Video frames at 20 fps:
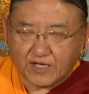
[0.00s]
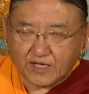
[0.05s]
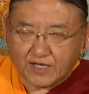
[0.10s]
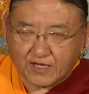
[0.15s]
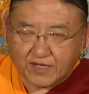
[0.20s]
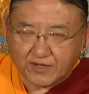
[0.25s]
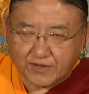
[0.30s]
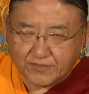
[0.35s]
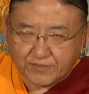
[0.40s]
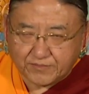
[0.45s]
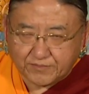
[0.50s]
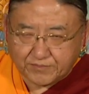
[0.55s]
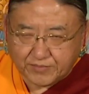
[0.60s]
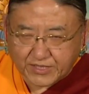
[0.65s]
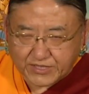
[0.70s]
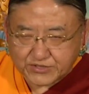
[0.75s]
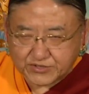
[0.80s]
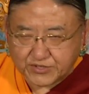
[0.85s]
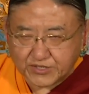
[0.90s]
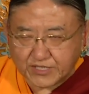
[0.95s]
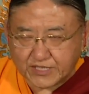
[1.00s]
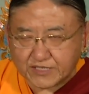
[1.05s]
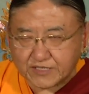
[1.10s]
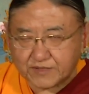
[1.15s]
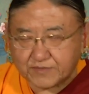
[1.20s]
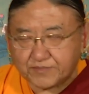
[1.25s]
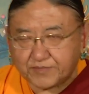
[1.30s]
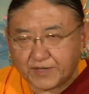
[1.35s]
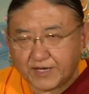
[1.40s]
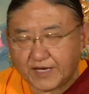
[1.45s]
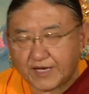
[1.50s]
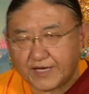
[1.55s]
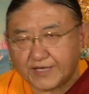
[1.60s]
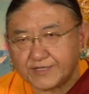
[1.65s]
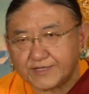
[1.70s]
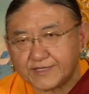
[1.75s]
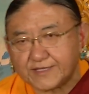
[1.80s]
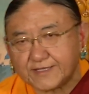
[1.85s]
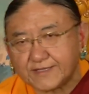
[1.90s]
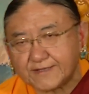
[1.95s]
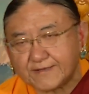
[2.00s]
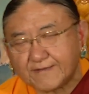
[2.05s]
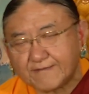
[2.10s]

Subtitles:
Vajrayana path,